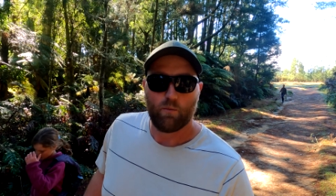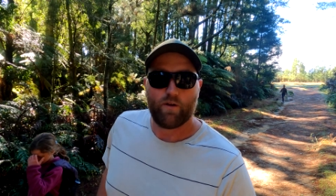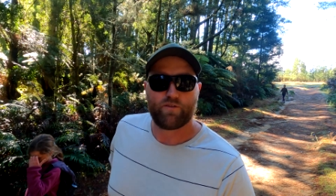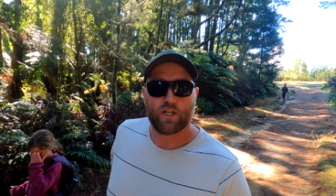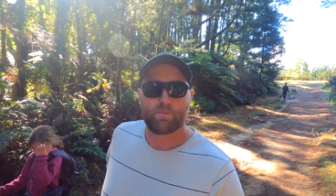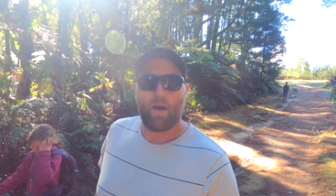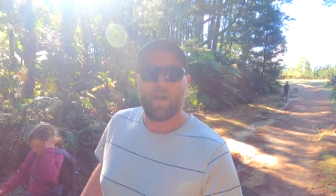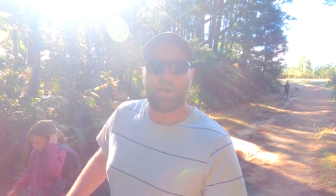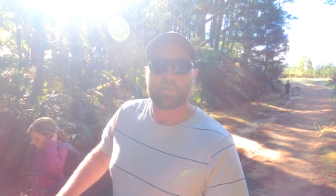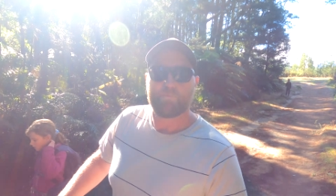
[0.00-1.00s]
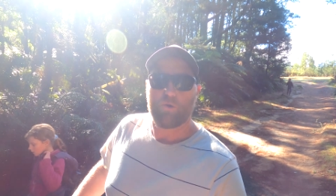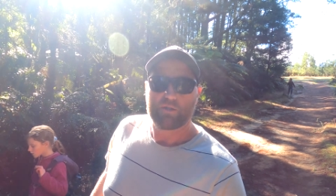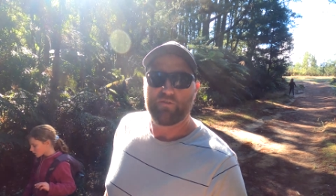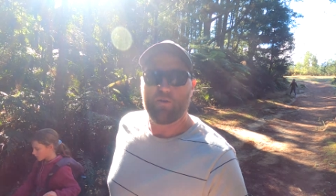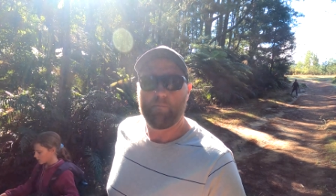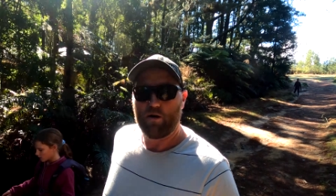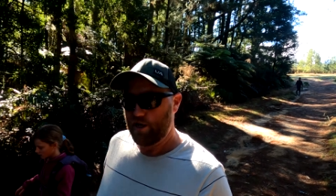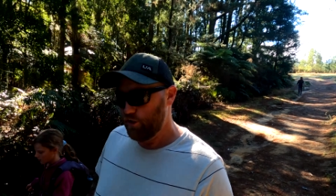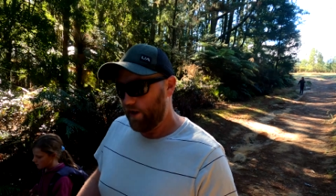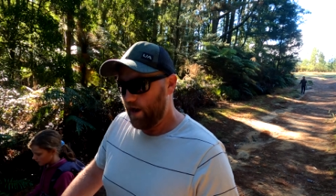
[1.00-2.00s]
We've just paid our deposit for a
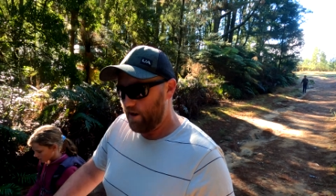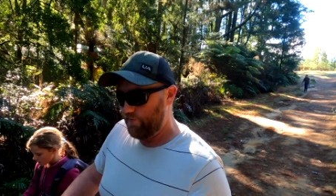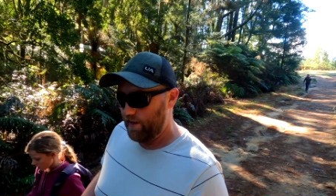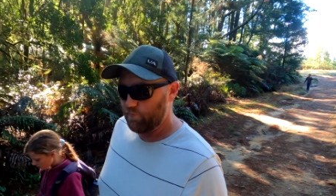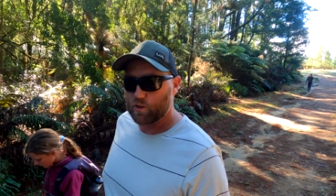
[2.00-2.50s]
brand new caravan